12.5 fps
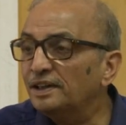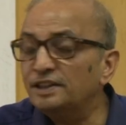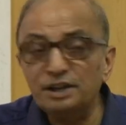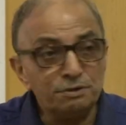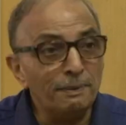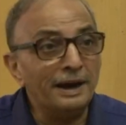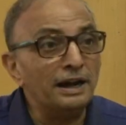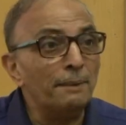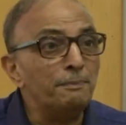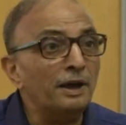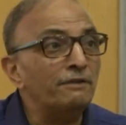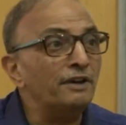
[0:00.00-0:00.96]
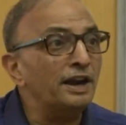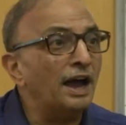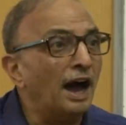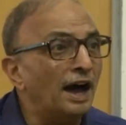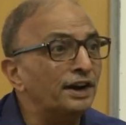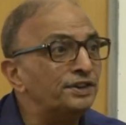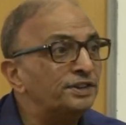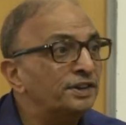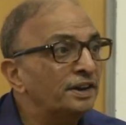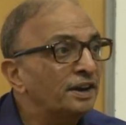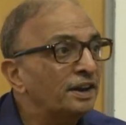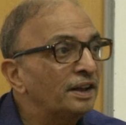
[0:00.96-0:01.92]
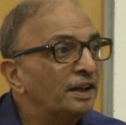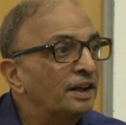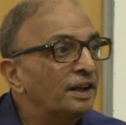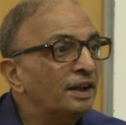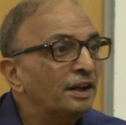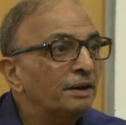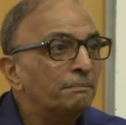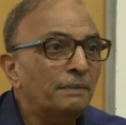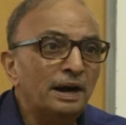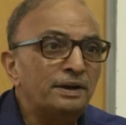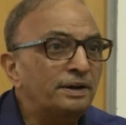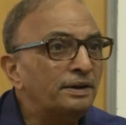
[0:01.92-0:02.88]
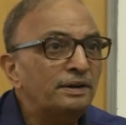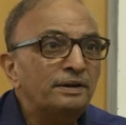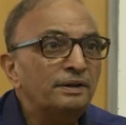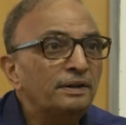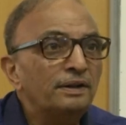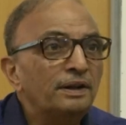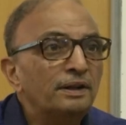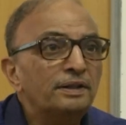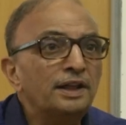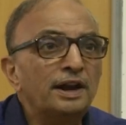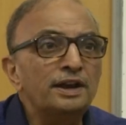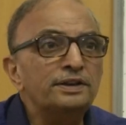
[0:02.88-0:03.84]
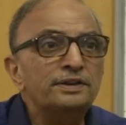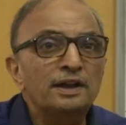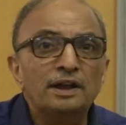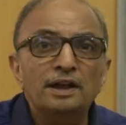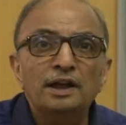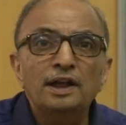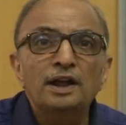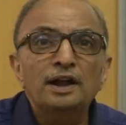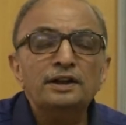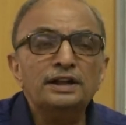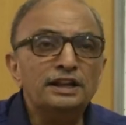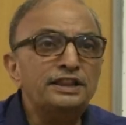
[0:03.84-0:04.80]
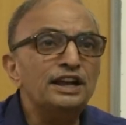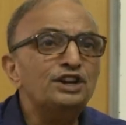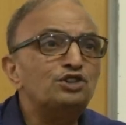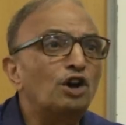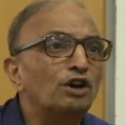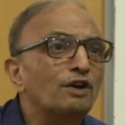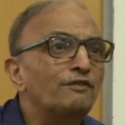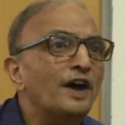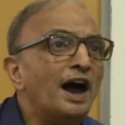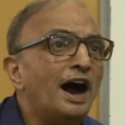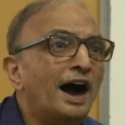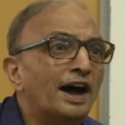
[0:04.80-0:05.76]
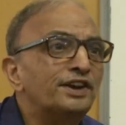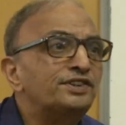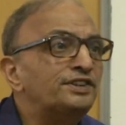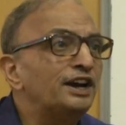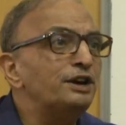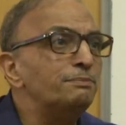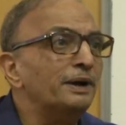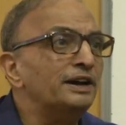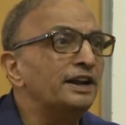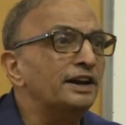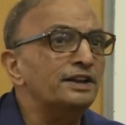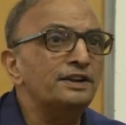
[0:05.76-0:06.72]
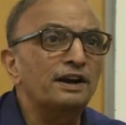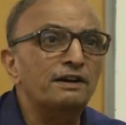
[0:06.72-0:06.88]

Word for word: This might appear very harsh, but there is nothing short of a harsh treatment that is